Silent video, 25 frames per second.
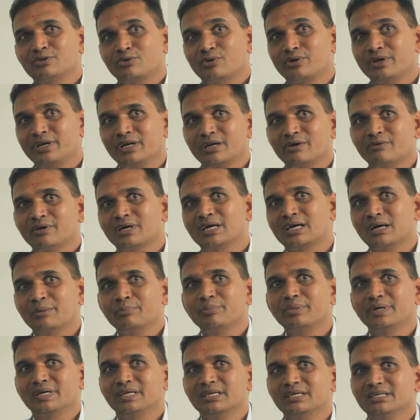or in our
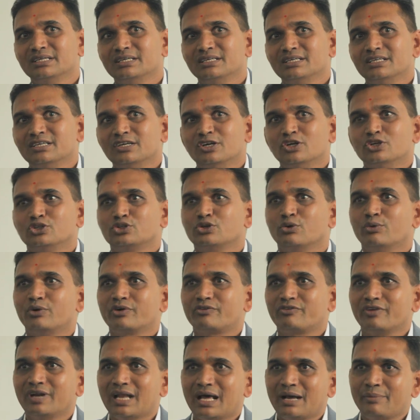company. So
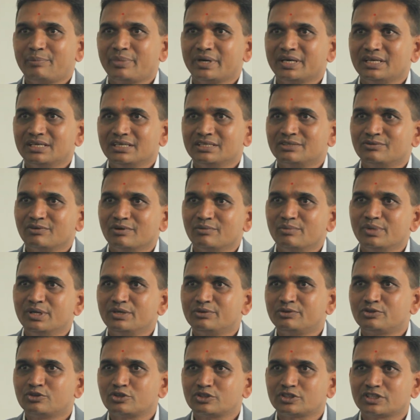what will happen? It will be
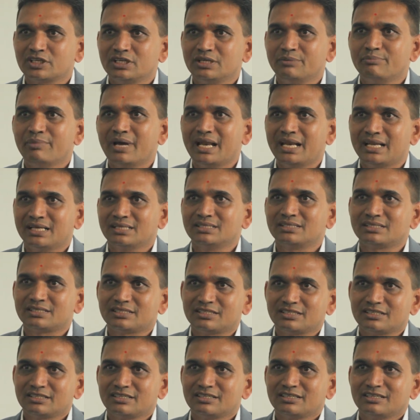totally
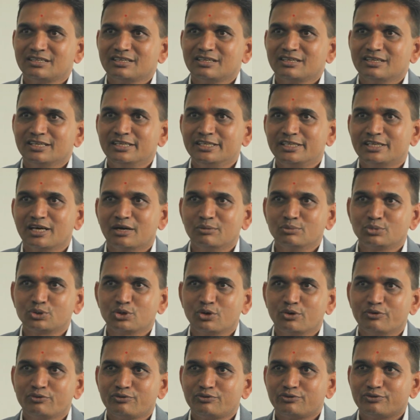balanced in terms
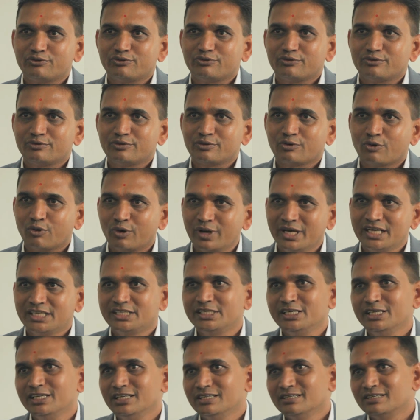of
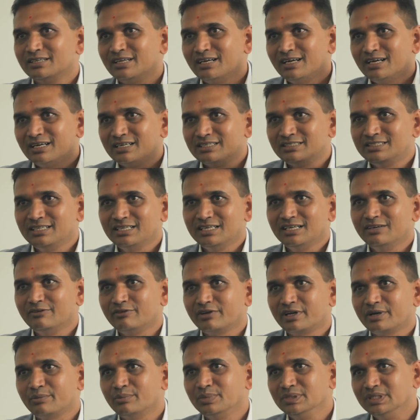quality,
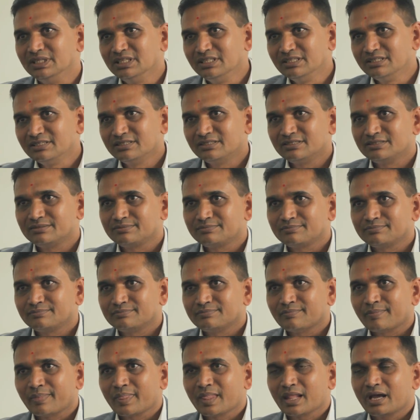deliverable,
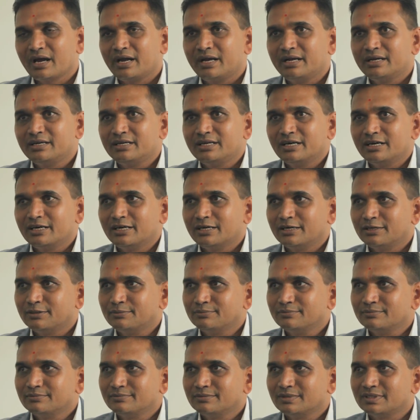and
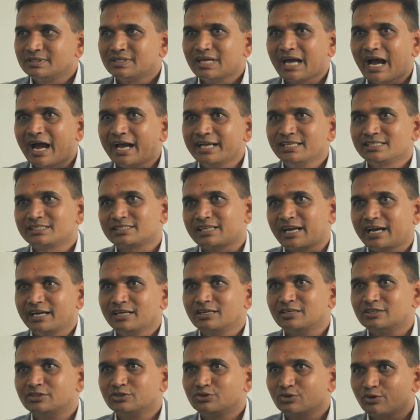the high
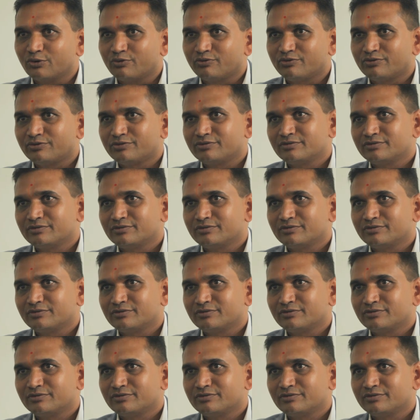standards of